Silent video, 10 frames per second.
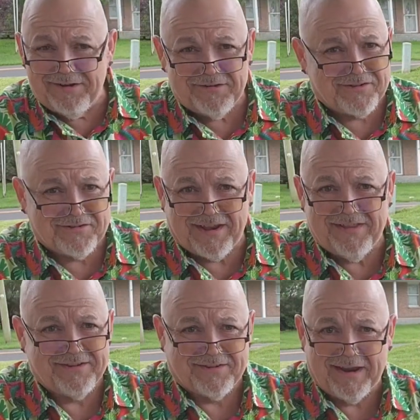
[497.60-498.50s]
I used to
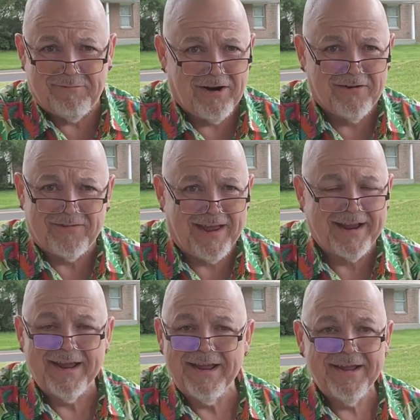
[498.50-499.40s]
say the same darn
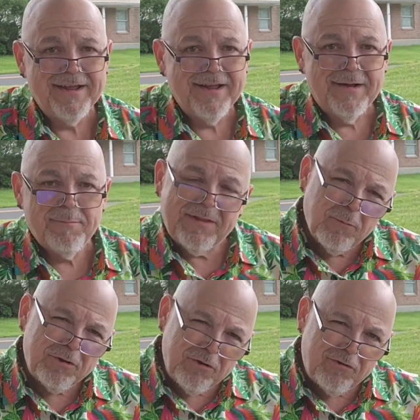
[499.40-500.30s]
thing. But
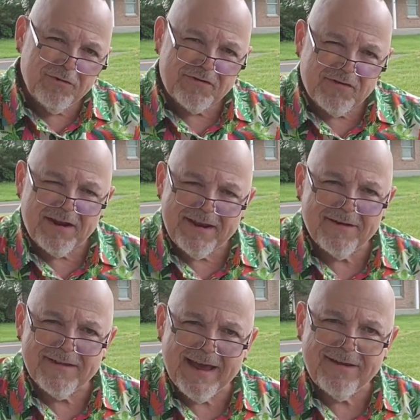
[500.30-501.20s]
then when you do a study
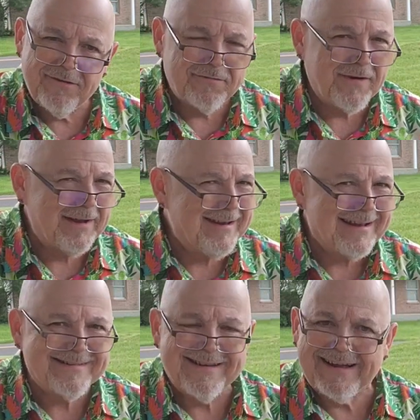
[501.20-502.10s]
on that, you'll find
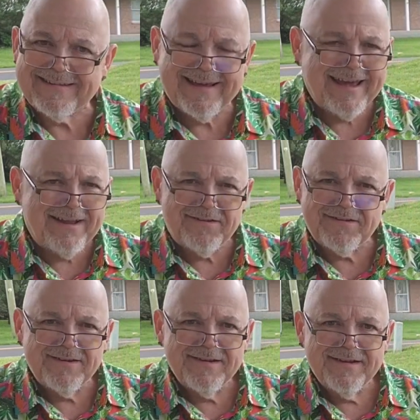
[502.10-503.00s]
that's not the
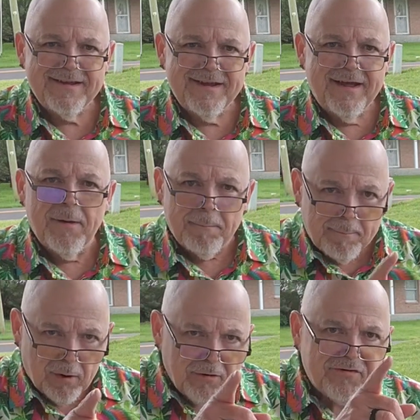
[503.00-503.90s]
case.
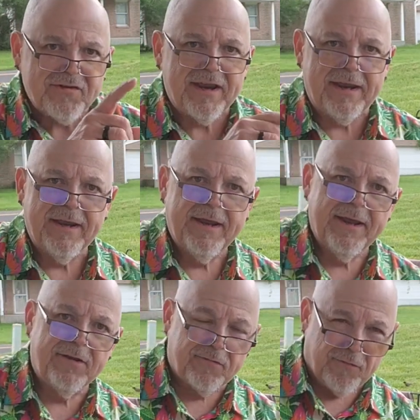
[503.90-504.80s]
Mercy
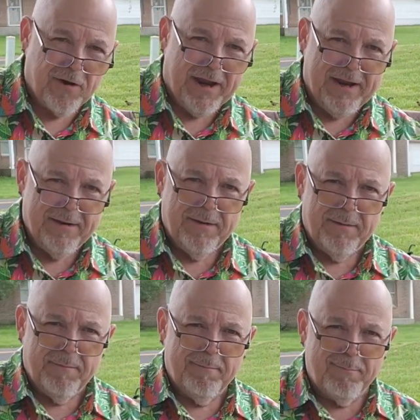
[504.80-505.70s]
is free.
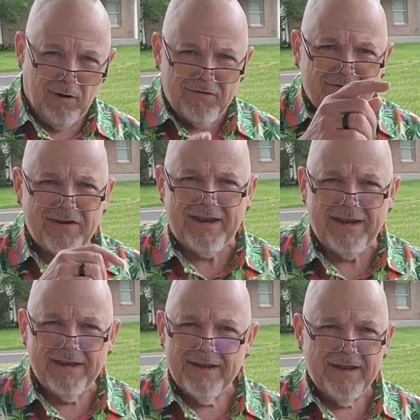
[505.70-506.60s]

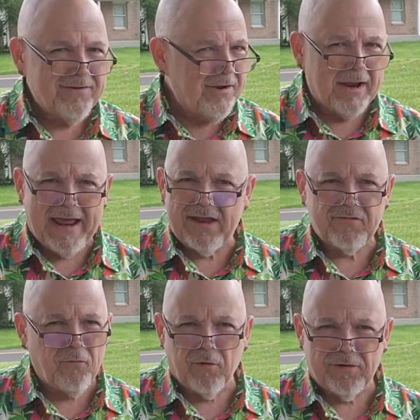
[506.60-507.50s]
Mercy is not
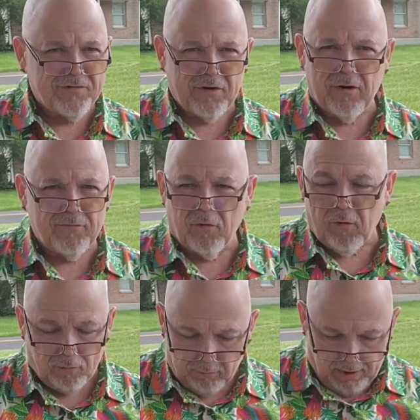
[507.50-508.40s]
asked for, or deserved, or,
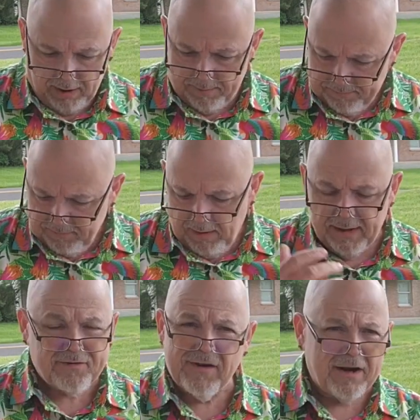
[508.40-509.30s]
or uh,
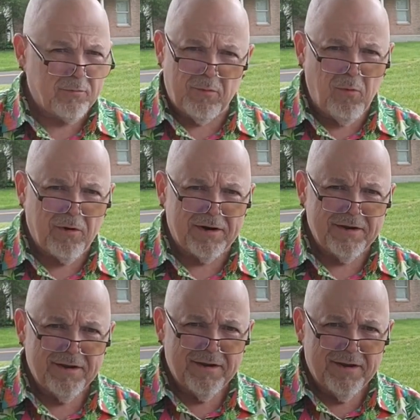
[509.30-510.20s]
it's not a reward.